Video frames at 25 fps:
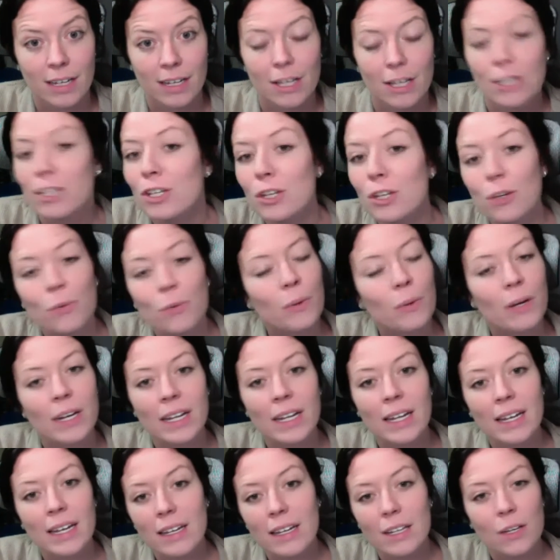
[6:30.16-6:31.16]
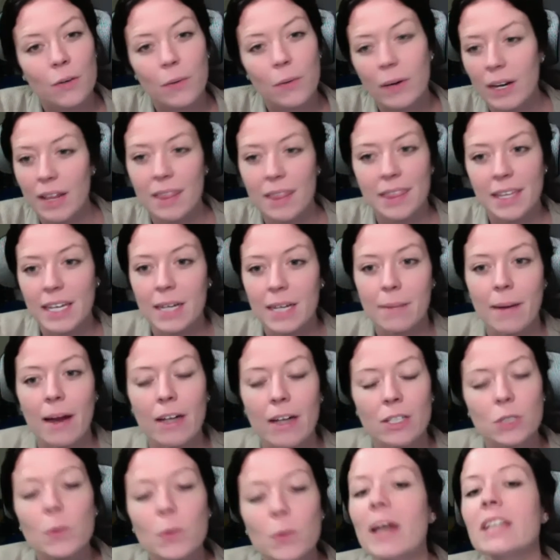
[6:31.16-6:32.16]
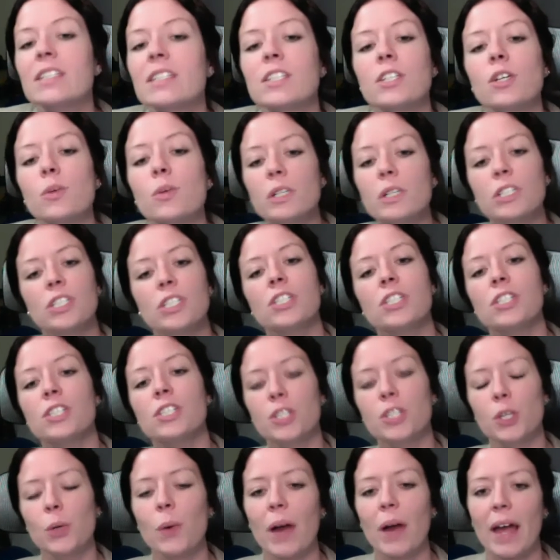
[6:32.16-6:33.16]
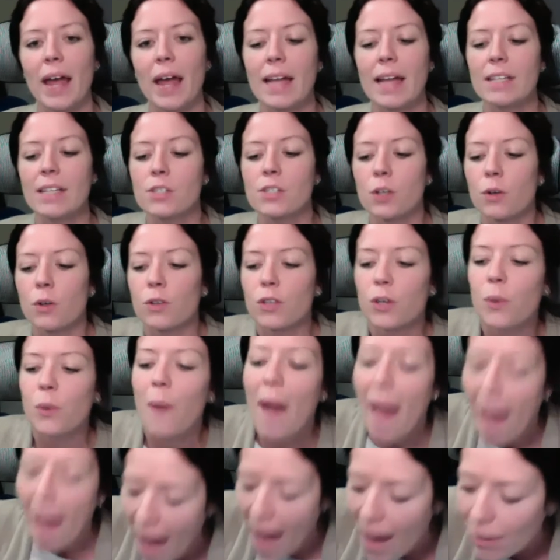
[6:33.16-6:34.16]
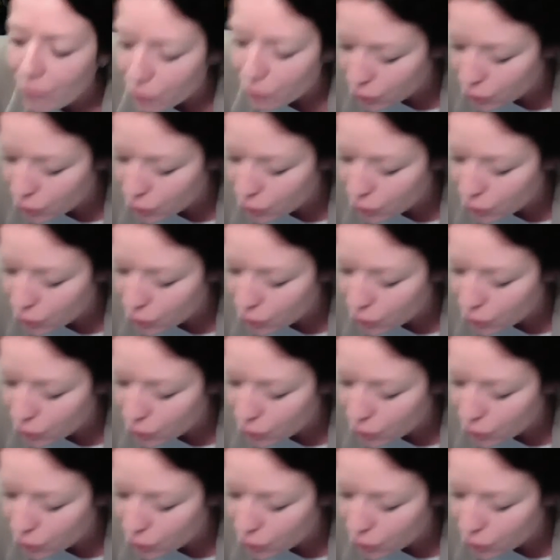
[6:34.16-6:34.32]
You wouldn't think about it twice. You would just do it. And so you have